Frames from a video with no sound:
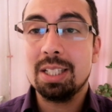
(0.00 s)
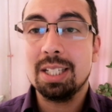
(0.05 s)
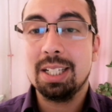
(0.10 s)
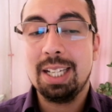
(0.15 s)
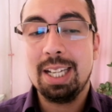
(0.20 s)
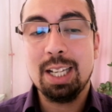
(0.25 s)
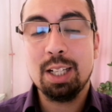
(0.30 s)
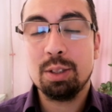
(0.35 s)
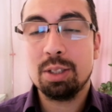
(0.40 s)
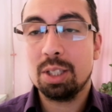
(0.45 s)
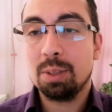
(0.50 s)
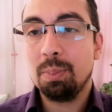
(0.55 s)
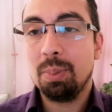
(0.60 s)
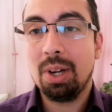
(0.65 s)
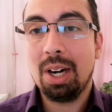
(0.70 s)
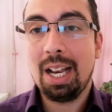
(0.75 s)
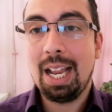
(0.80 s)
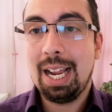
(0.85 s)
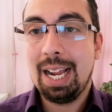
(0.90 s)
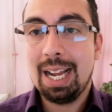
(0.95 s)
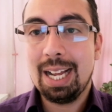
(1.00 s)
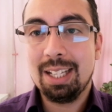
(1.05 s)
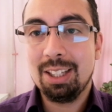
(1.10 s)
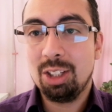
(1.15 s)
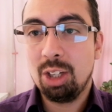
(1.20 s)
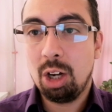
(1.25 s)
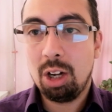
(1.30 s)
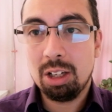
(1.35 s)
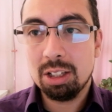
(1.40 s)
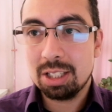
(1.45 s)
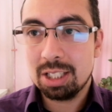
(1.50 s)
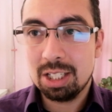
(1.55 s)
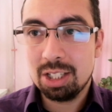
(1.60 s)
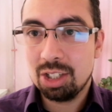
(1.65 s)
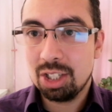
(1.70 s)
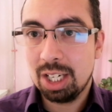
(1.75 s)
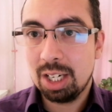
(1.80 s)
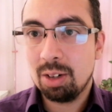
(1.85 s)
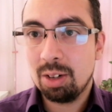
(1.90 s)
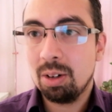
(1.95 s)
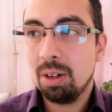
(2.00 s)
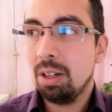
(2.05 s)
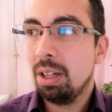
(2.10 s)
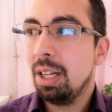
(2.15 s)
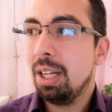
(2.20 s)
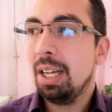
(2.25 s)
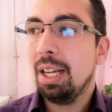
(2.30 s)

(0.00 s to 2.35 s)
to kids but like adults in general,